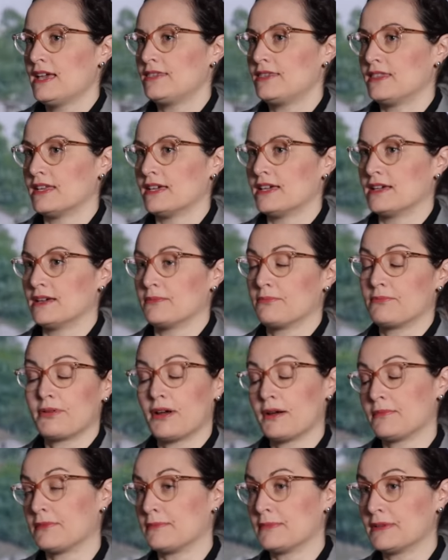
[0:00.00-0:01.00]
the
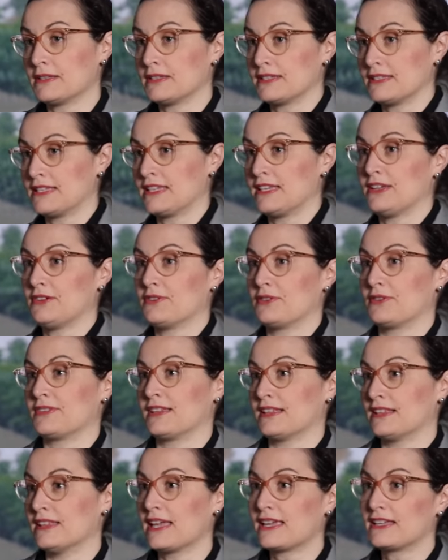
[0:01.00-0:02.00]
probability or
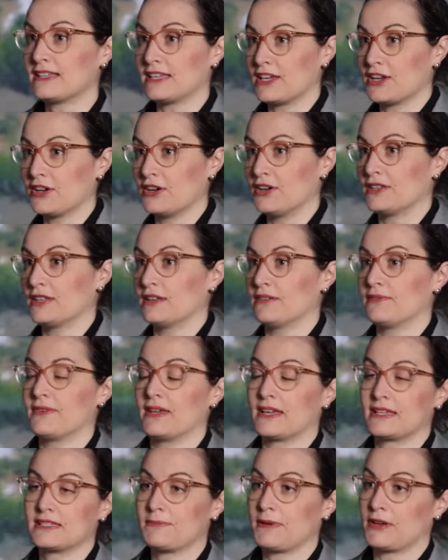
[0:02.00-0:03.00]
the likelihood of
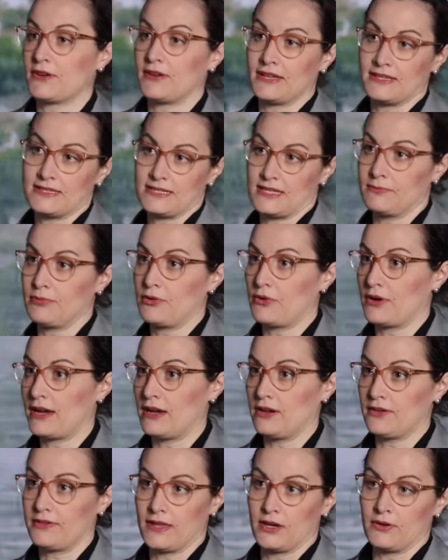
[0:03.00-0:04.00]
experiencing poor
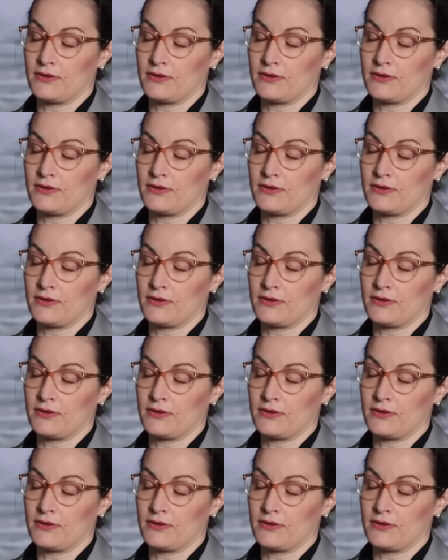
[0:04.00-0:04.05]
health